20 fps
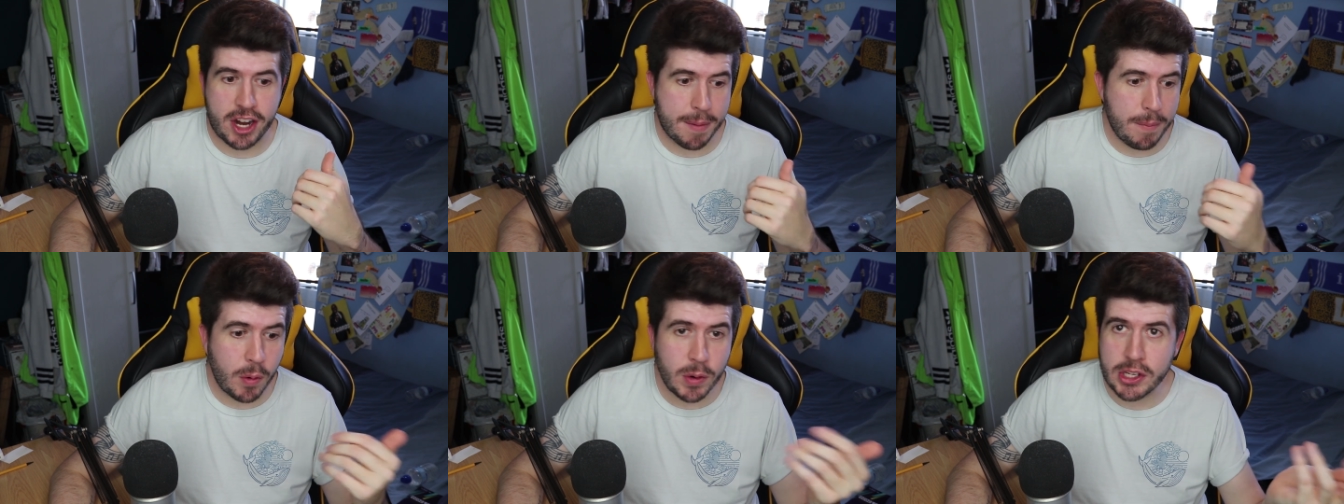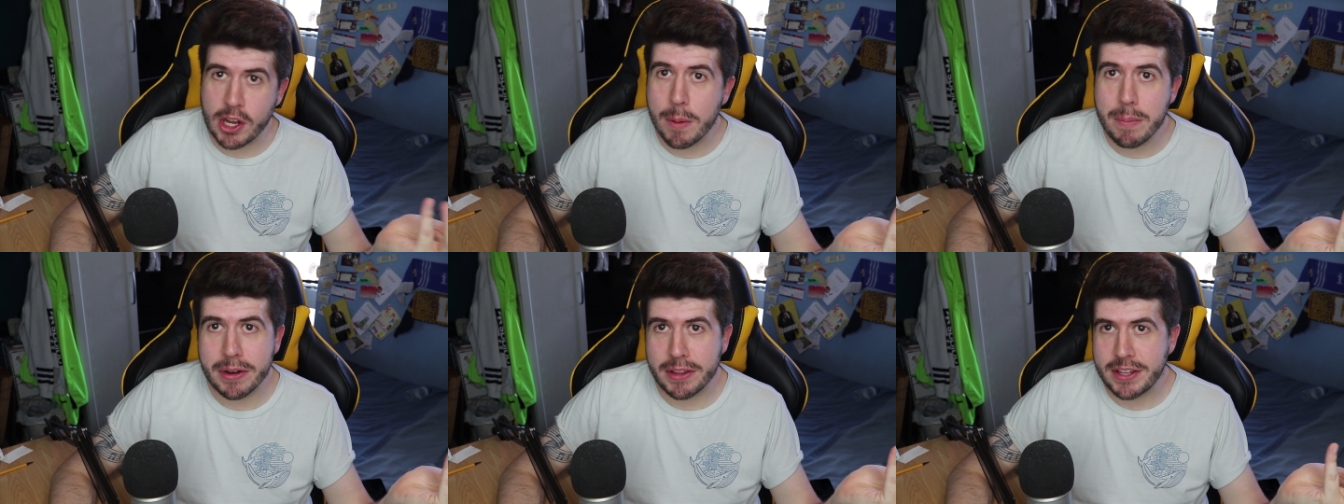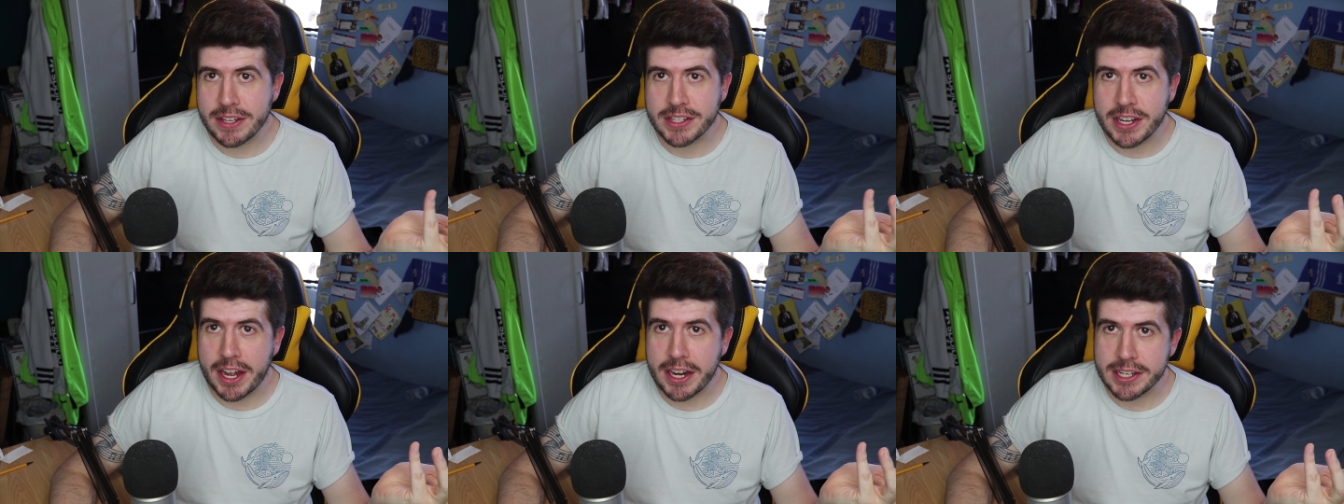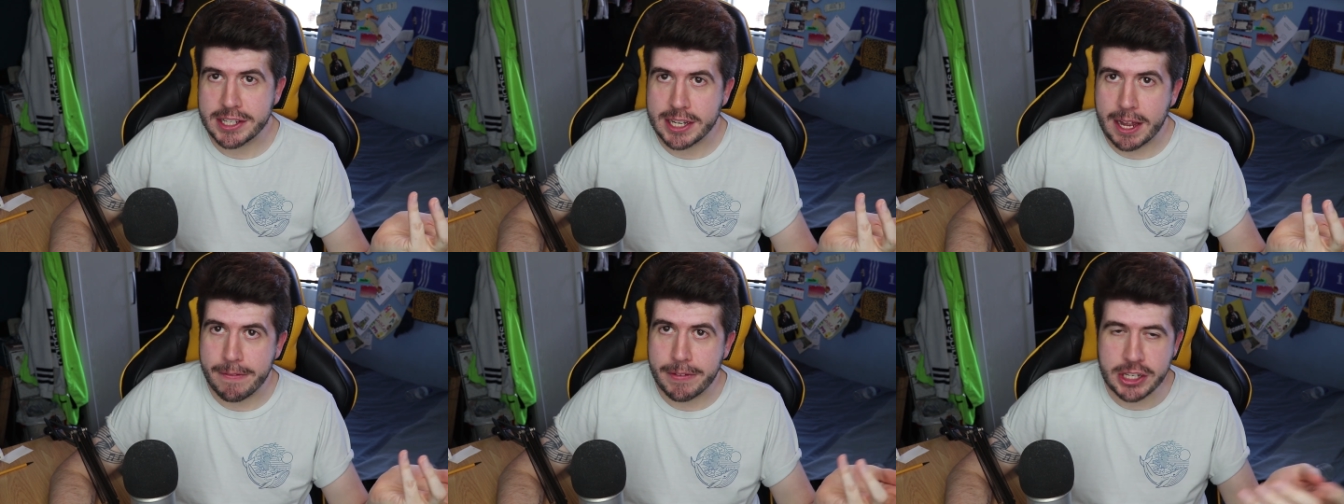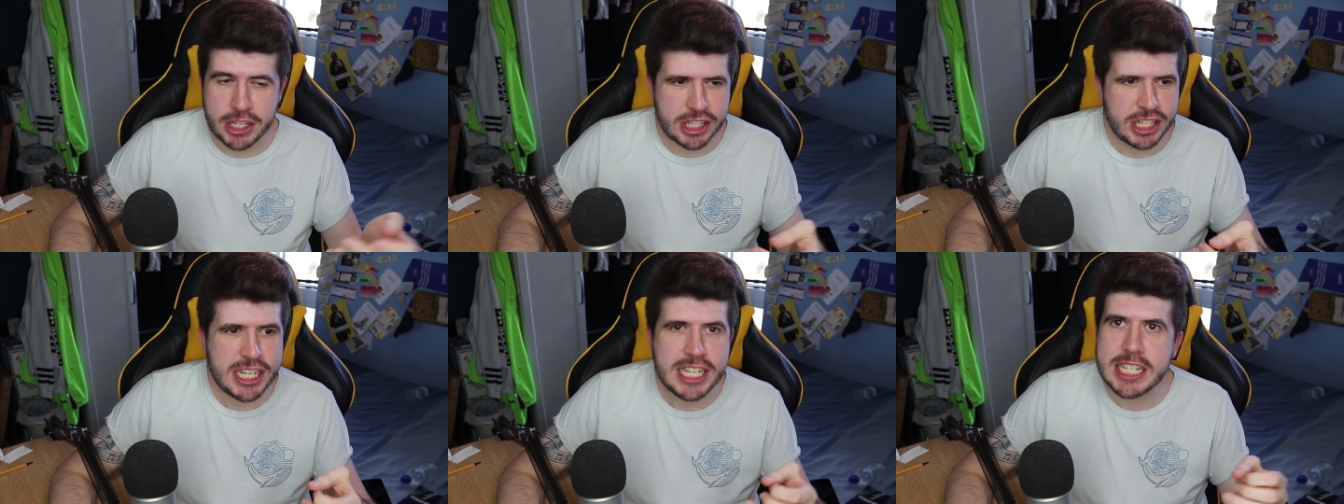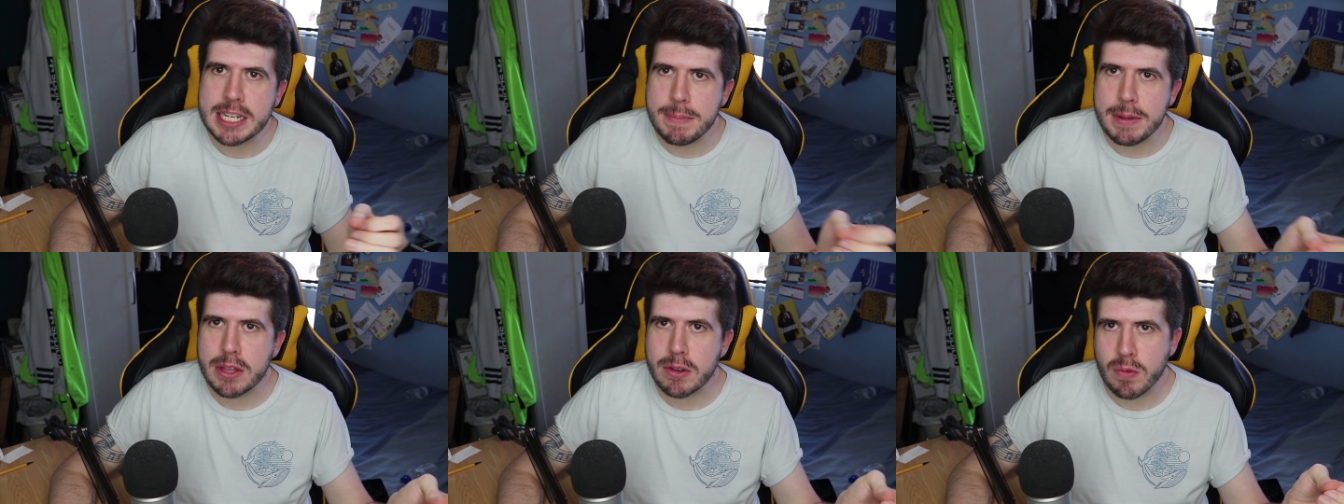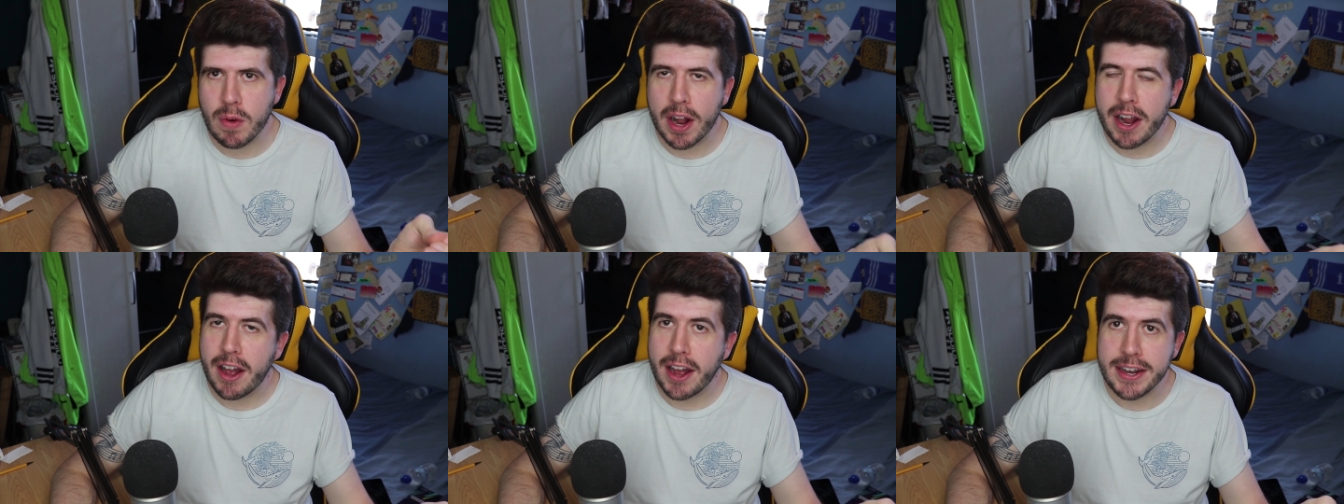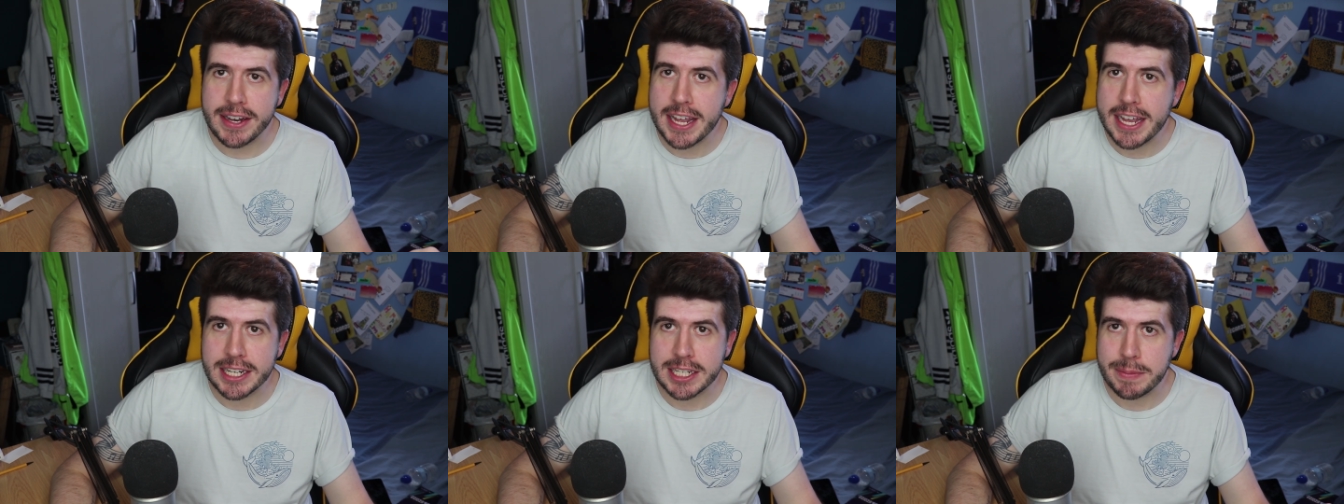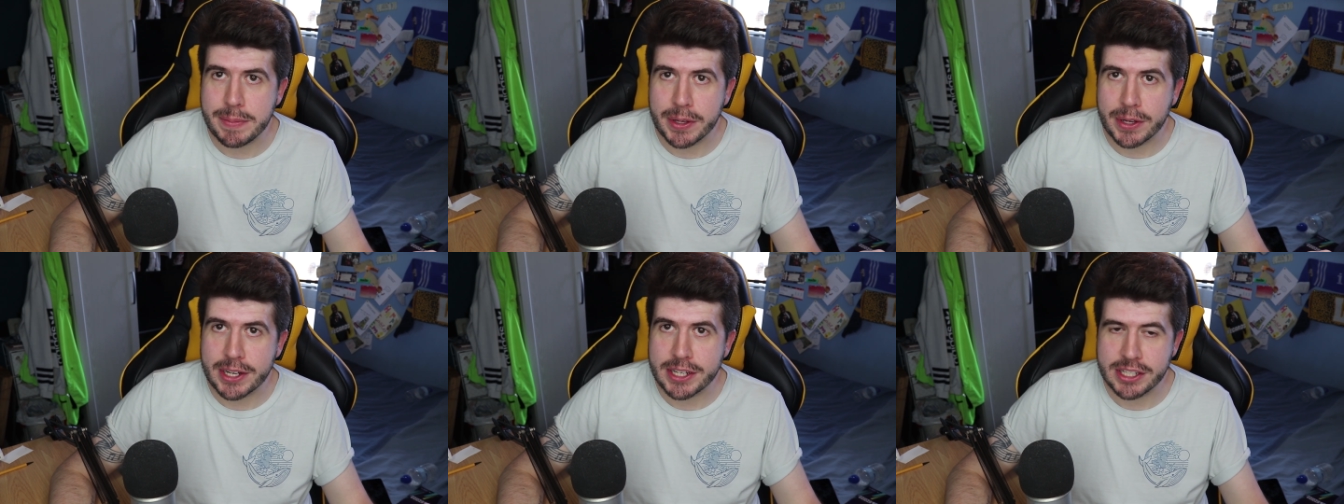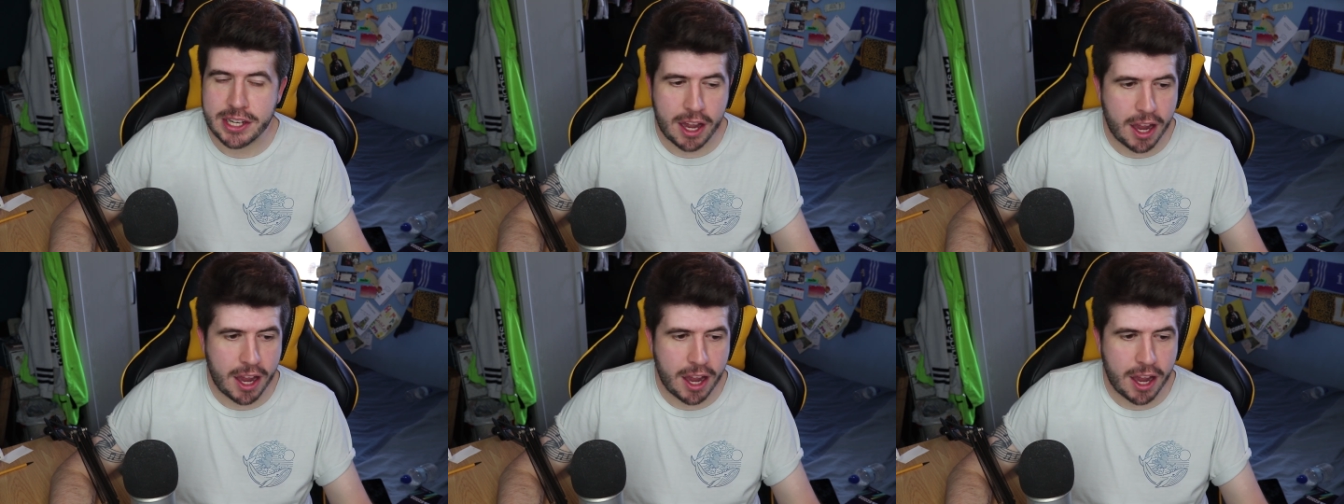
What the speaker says: I'm always open to this kind of stuff. It just needs to be the right idea, to be honest.